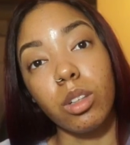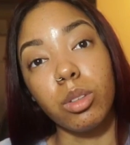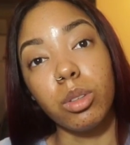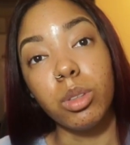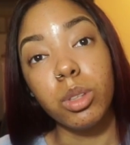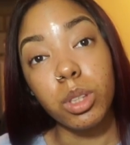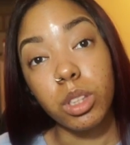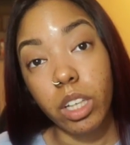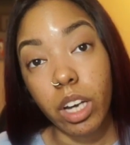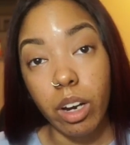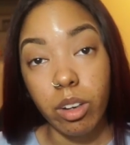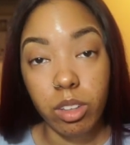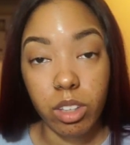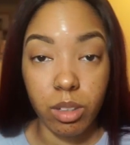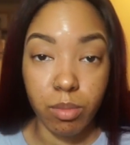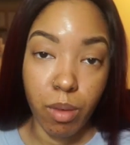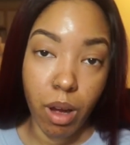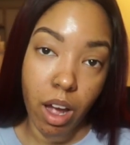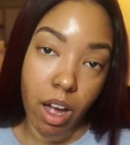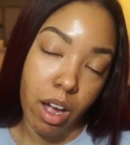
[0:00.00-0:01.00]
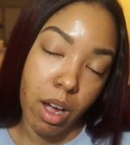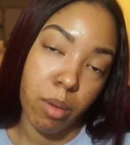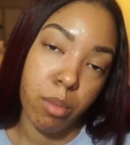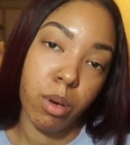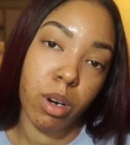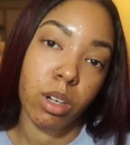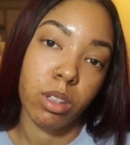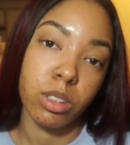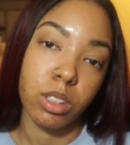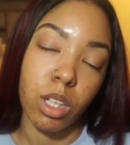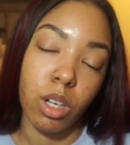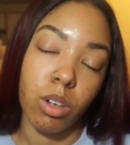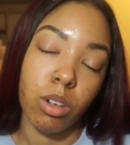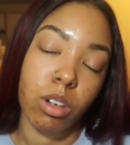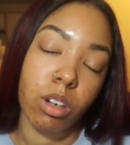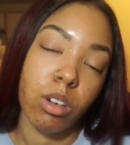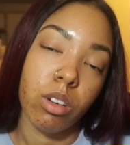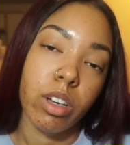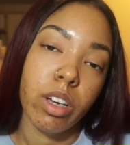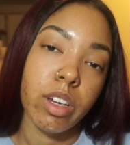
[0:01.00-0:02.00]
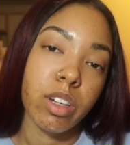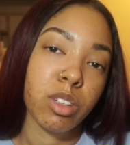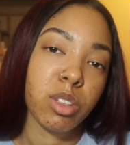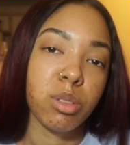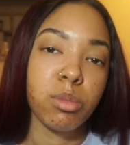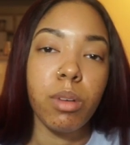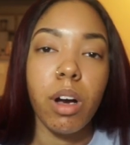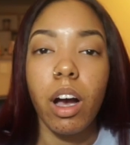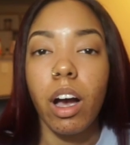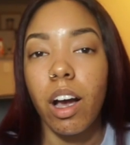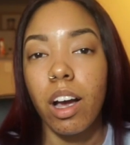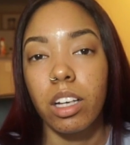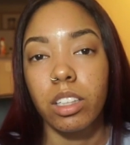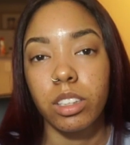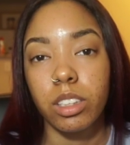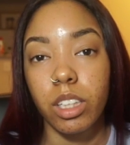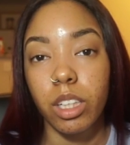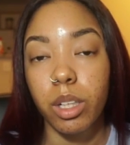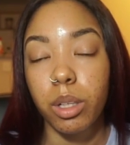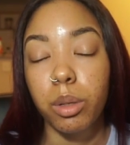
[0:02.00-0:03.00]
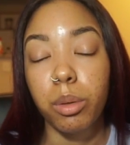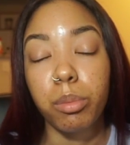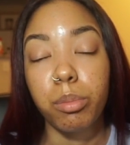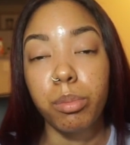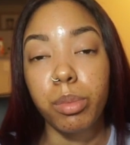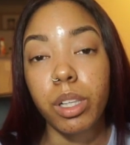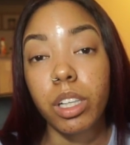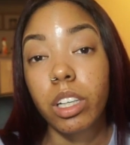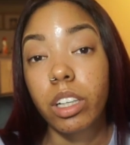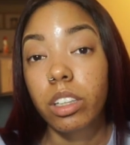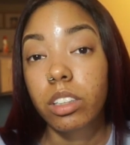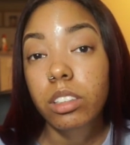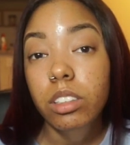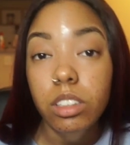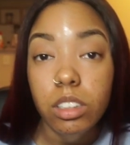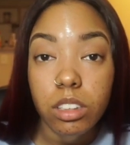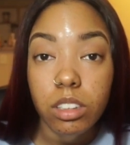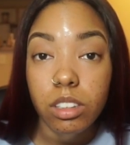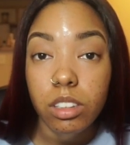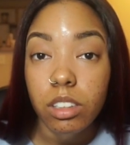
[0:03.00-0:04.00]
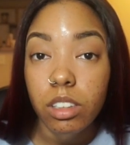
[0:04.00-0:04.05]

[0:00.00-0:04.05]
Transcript: usually after my eyebrows, I'll go ahead and do my eyeshadow, but